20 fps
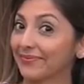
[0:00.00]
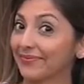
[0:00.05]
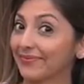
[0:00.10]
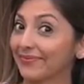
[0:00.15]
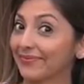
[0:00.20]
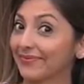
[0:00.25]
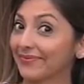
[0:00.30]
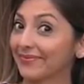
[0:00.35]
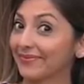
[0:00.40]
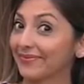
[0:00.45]

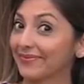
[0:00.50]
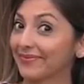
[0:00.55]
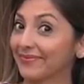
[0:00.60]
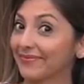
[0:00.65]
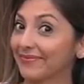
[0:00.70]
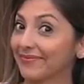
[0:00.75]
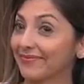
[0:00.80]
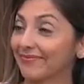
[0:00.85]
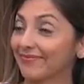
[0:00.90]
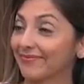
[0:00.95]

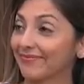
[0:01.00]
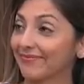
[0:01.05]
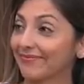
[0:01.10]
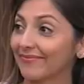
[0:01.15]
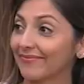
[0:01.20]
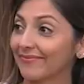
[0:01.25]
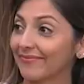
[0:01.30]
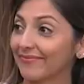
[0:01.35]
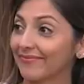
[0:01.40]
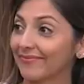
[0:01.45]

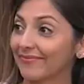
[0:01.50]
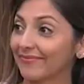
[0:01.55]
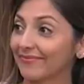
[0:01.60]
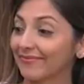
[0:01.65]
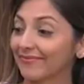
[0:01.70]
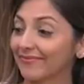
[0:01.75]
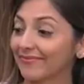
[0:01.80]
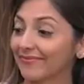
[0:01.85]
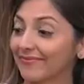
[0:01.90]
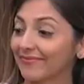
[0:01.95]

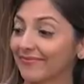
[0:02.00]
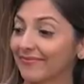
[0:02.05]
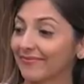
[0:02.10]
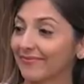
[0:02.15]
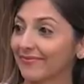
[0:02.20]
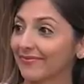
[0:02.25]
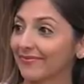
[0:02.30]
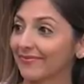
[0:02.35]
This person isn't speaking.